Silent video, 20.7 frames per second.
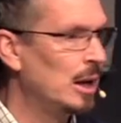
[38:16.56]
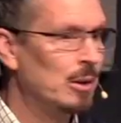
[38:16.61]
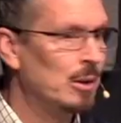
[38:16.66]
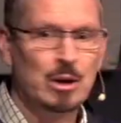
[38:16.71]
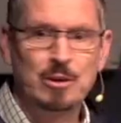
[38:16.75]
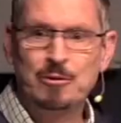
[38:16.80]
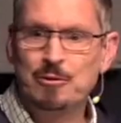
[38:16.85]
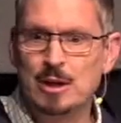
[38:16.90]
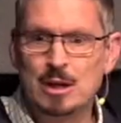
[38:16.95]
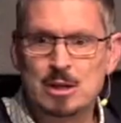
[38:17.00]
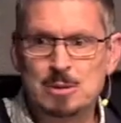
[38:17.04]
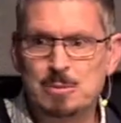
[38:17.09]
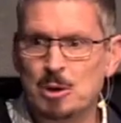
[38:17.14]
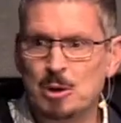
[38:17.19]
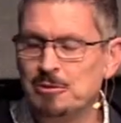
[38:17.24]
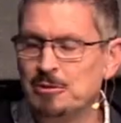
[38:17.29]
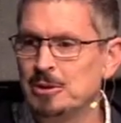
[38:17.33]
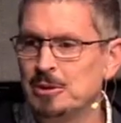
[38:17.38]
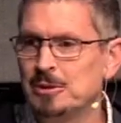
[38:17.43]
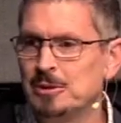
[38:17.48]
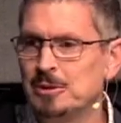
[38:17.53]
Can't wait for that
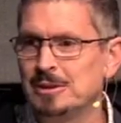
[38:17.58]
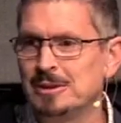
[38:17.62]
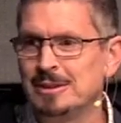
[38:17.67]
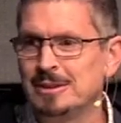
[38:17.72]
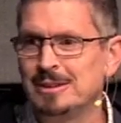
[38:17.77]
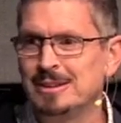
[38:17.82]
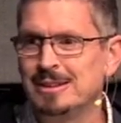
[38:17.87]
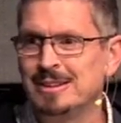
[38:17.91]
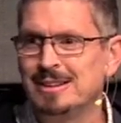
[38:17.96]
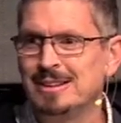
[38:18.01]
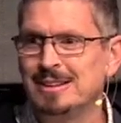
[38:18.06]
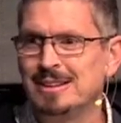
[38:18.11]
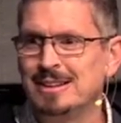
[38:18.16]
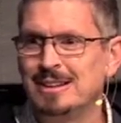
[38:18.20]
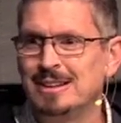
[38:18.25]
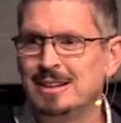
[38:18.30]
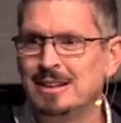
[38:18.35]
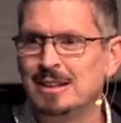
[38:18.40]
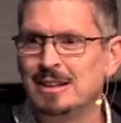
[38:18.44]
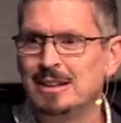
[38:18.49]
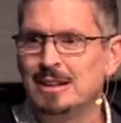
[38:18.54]
smartphone.
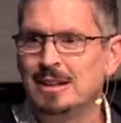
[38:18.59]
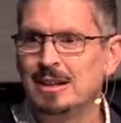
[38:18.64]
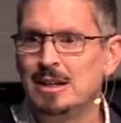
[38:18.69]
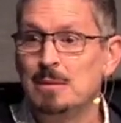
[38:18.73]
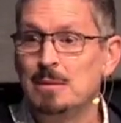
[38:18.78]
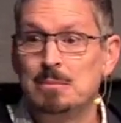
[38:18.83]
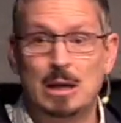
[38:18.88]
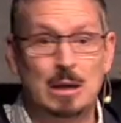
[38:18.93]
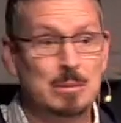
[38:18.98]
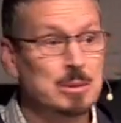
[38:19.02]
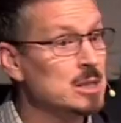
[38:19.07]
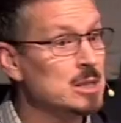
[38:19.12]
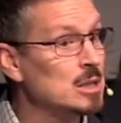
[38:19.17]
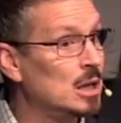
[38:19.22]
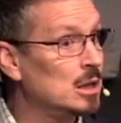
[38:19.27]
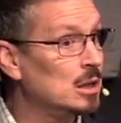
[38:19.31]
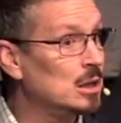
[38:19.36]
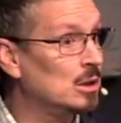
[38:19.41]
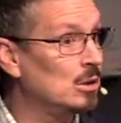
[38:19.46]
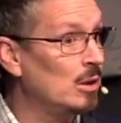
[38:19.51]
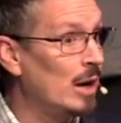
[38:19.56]
Maybe
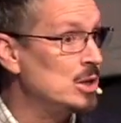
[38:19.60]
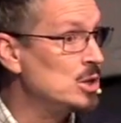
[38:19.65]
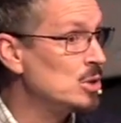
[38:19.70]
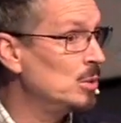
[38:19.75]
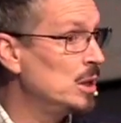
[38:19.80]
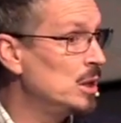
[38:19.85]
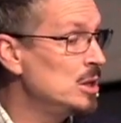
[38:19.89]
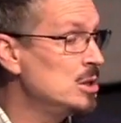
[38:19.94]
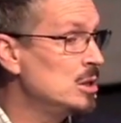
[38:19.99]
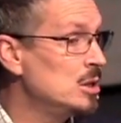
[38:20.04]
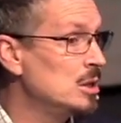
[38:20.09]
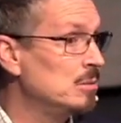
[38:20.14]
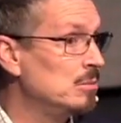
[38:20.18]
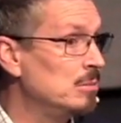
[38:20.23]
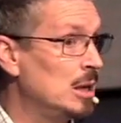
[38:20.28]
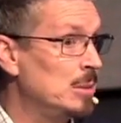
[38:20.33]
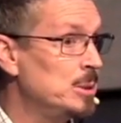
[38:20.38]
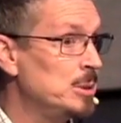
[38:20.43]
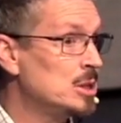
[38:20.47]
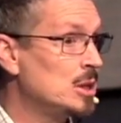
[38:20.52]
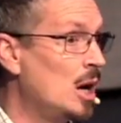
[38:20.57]
it's graduation.
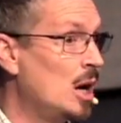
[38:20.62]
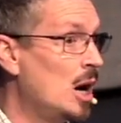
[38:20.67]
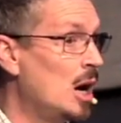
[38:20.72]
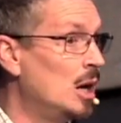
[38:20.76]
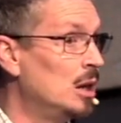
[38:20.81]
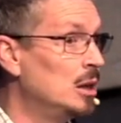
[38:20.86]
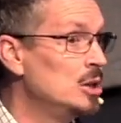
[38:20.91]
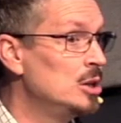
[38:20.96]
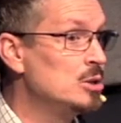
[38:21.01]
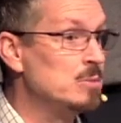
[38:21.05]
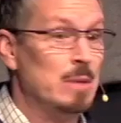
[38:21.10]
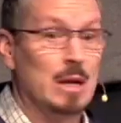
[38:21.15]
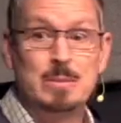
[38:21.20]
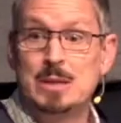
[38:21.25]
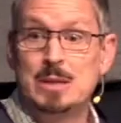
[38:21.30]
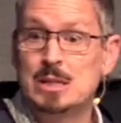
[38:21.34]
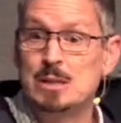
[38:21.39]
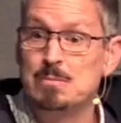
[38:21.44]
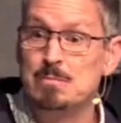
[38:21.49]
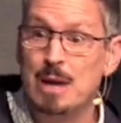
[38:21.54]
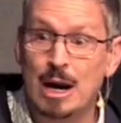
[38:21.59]
Maybe it's college.
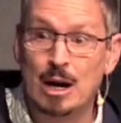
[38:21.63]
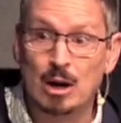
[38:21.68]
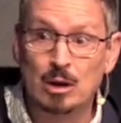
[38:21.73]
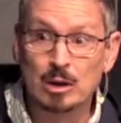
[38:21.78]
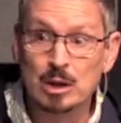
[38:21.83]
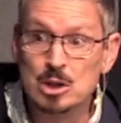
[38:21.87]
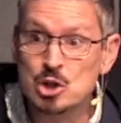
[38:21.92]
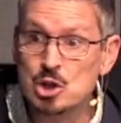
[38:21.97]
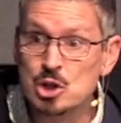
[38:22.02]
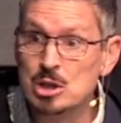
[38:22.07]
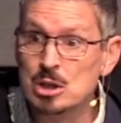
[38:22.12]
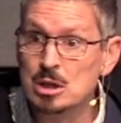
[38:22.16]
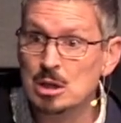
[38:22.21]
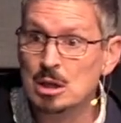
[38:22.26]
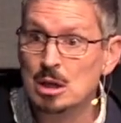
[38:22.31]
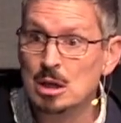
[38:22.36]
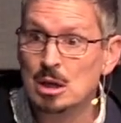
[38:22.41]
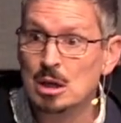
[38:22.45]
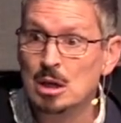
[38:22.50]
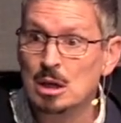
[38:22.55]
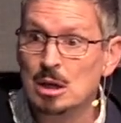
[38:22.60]
Maybe it's marriage.
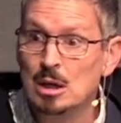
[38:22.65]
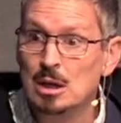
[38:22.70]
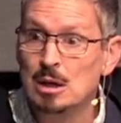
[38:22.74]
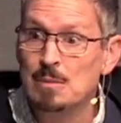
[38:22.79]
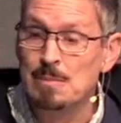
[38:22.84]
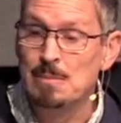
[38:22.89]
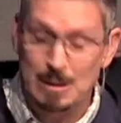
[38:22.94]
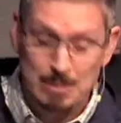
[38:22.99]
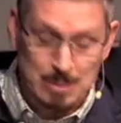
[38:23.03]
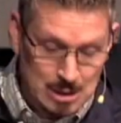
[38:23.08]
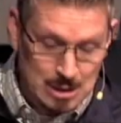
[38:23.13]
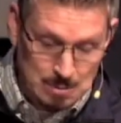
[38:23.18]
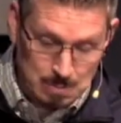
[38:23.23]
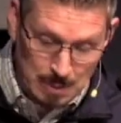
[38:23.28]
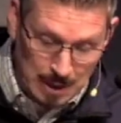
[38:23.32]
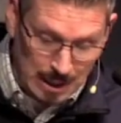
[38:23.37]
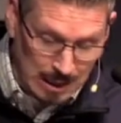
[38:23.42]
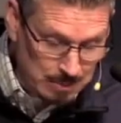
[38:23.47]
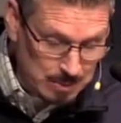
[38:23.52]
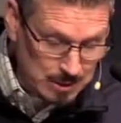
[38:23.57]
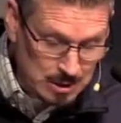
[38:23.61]
Maybe it's
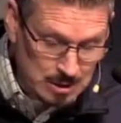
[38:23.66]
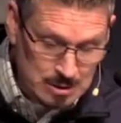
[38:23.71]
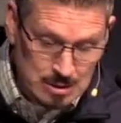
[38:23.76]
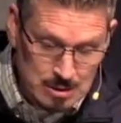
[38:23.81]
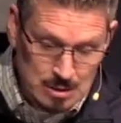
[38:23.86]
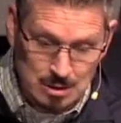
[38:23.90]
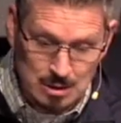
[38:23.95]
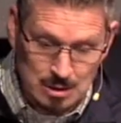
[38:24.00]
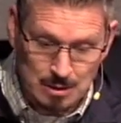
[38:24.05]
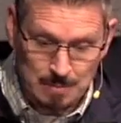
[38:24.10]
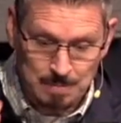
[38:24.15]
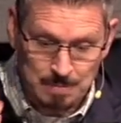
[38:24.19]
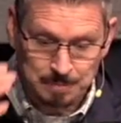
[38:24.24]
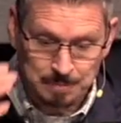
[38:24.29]
babies.